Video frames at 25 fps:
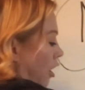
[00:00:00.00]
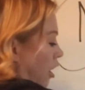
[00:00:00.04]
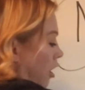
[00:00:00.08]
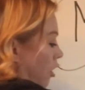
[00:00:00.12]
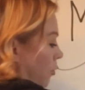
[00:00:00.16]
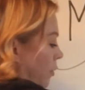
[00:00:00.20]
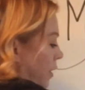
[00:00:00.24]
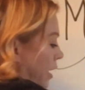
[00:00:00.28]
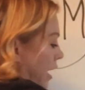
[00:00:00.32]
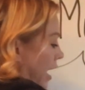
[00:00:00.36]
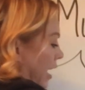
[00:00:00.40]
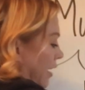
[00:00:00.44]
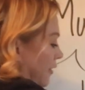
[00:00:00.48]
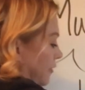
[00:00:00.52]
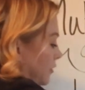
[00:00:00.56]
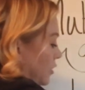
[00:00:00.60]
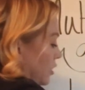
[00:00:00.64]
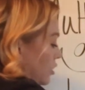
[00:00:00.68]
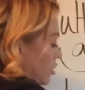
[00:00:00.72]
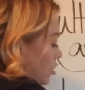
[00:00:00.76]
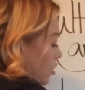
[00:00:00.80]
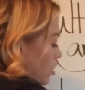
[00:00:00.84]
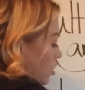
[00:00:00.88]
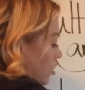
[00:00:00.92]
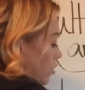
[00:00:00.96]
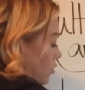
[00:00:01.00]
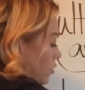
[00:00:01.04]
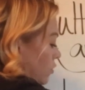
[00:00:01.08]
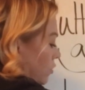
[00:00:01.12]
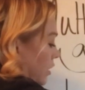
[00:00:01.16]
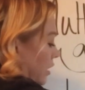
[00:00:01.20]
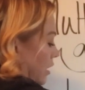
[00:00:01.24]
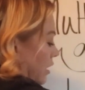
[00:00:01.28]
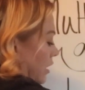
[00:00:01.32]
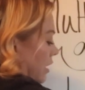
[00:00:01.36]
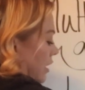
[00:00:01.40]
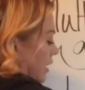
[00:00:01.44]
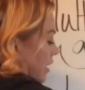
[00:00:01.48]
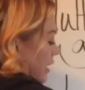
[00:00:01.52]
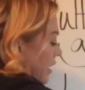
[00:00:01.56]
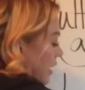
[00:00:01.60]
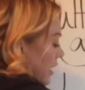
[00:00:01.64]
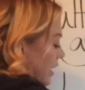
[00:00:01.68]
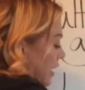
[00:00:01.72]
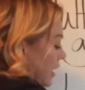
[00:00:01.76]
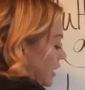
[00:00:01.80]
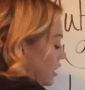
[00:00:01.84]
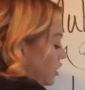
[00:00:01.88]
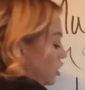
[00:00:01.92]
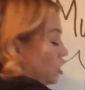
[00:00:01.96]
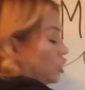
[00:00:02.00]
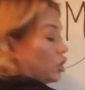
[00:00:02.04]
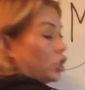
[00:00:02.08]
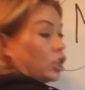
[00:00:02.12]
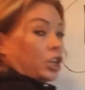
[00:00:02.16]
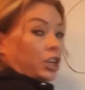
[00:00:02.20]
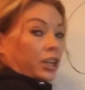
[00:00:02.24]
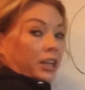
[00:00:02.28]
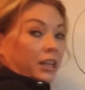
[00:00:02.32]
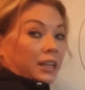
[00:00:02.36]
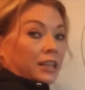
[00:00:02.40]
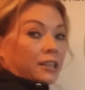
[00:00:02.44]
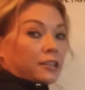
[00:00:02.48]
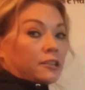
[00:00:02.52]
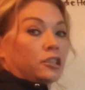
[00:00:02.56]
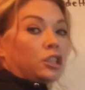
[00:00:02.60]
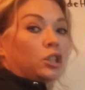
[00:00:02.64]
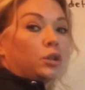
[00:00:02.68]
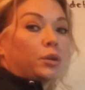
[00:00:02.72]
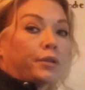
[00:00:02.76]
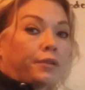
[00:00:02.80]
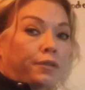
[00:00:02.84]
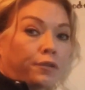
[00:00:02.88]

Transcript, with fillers: All we have to do is turn it into a